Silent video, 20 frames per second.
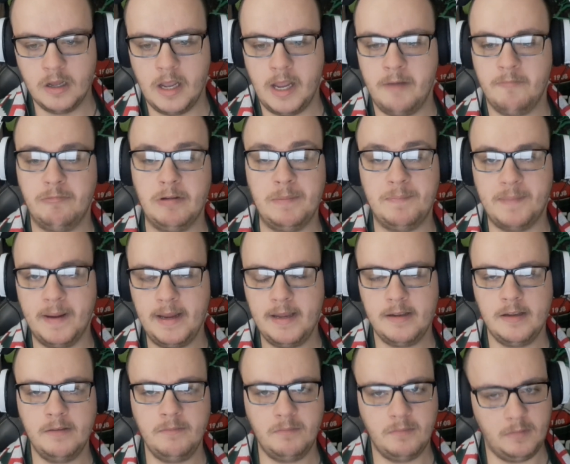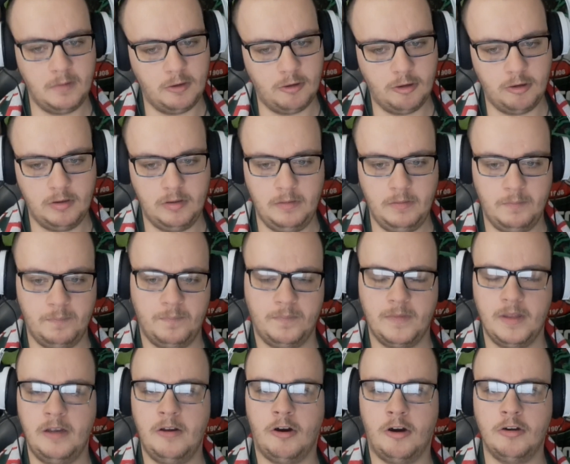and we beat them
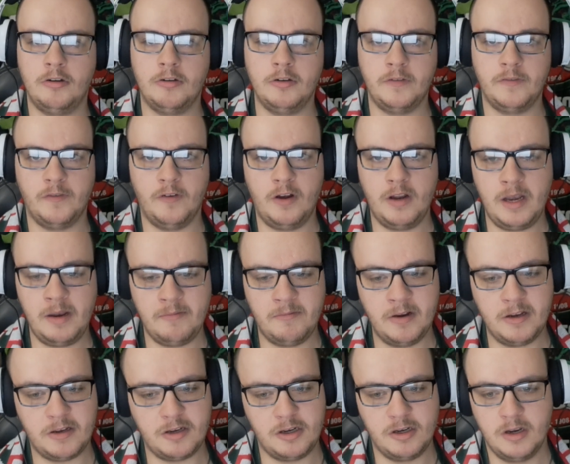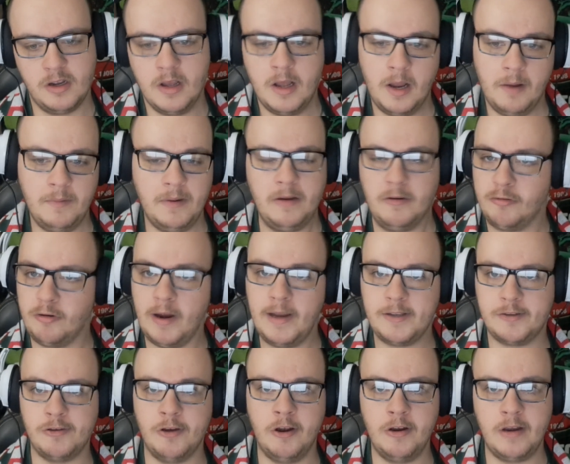on Good Friday, which, I mean,
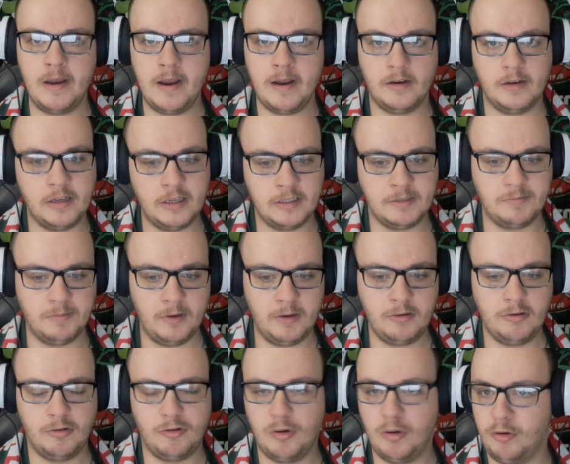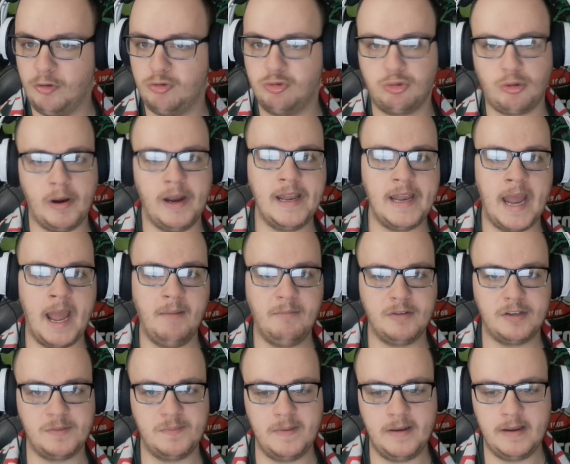great turnout as well. Great
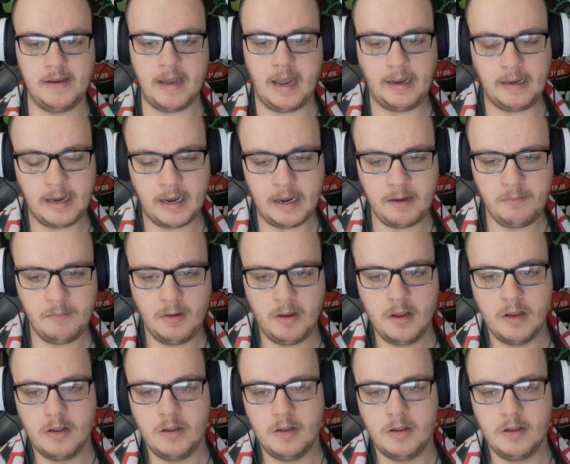atmosphere that game,